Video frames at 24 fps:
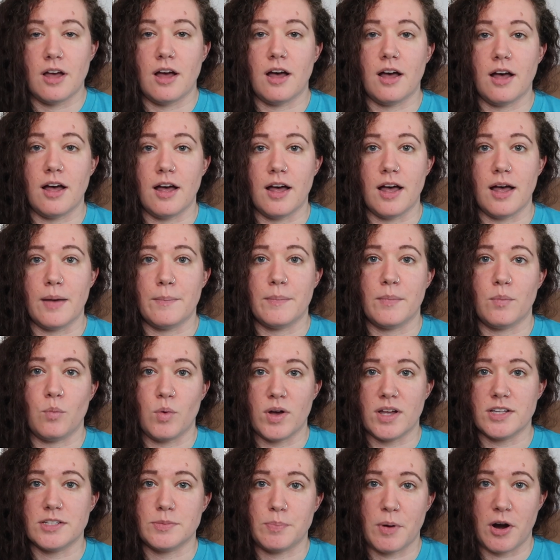
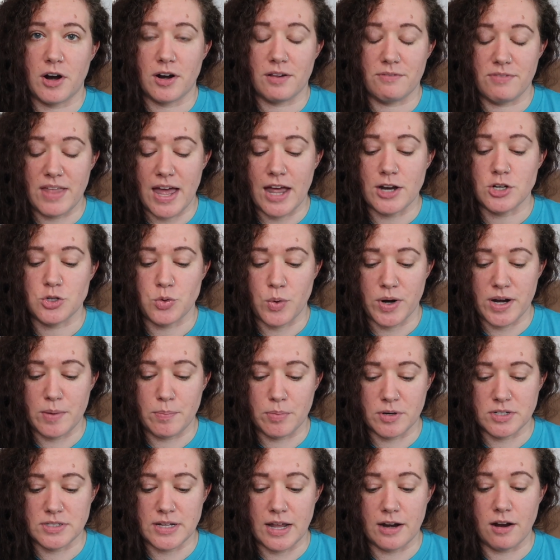was part of that
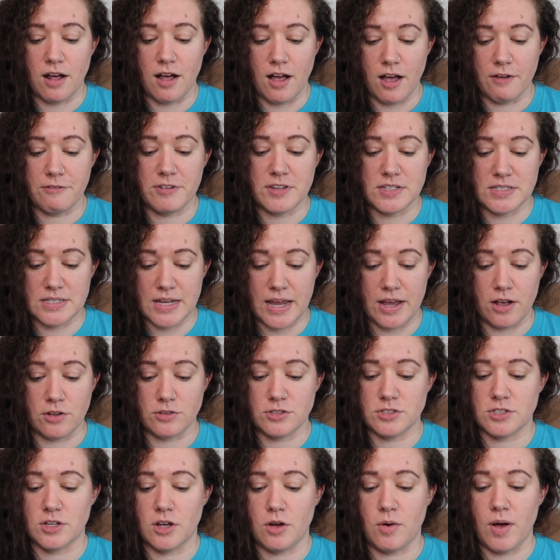20% off sale.
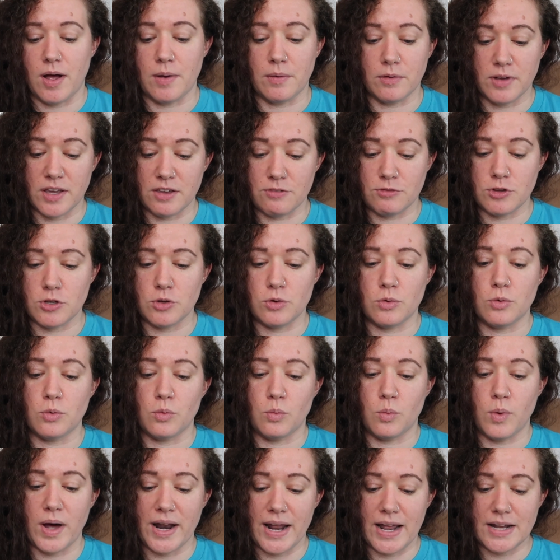So I'll give you
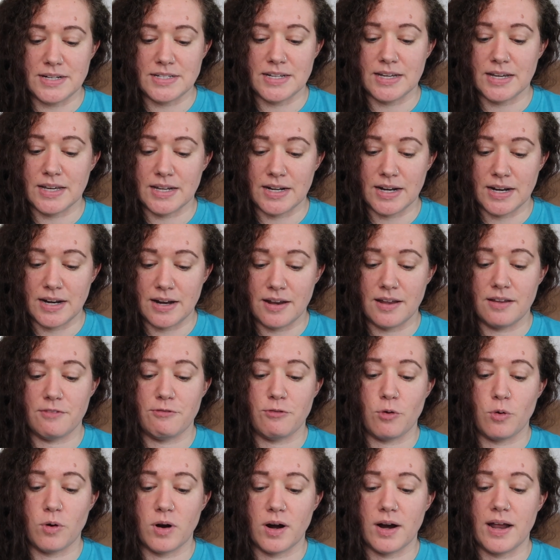what I ticketed it
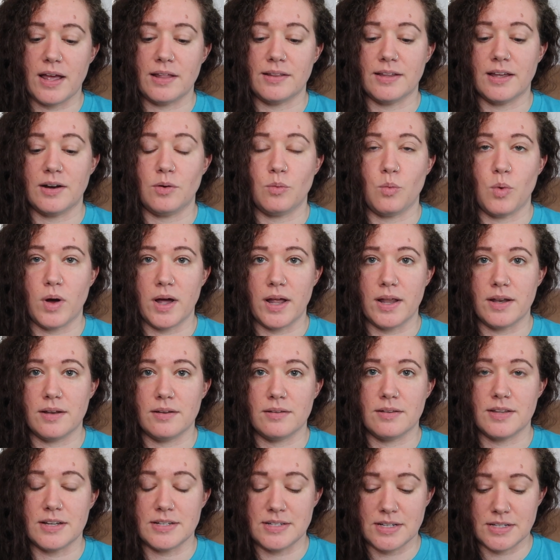for and then what
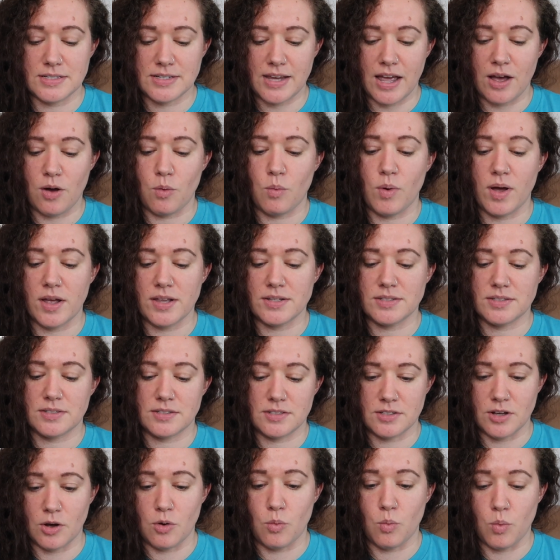the discount was,
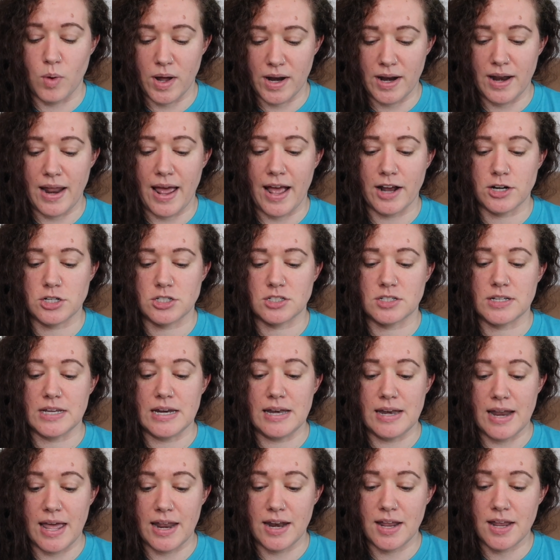so what it actually
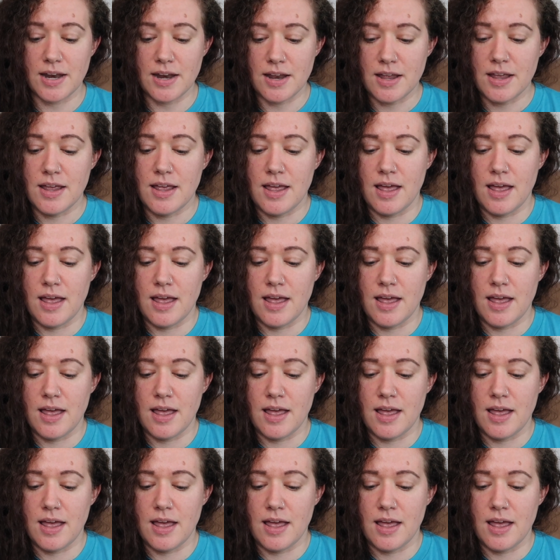netted